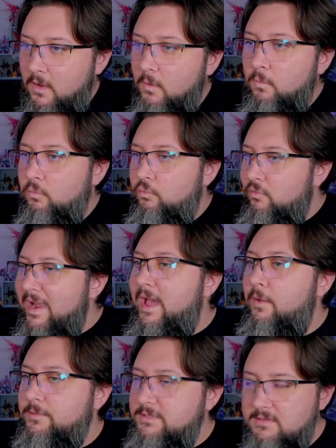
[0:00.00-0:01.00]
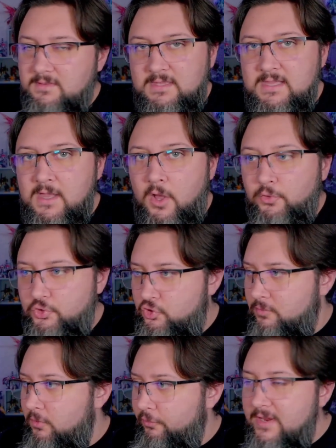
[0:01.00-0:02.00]
around the
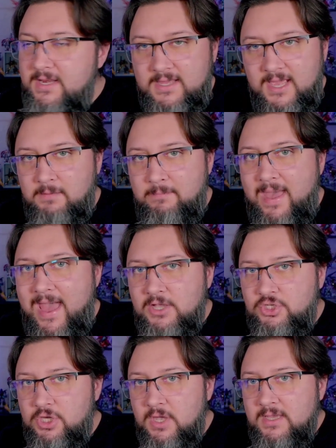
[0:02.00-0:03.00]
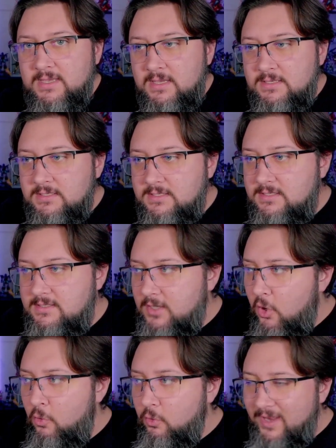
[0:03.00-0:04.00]
ultramarine kit bash
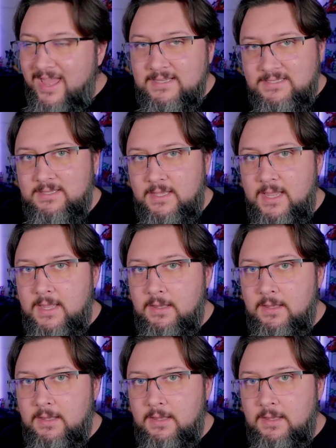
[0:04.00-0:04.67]
so nicely.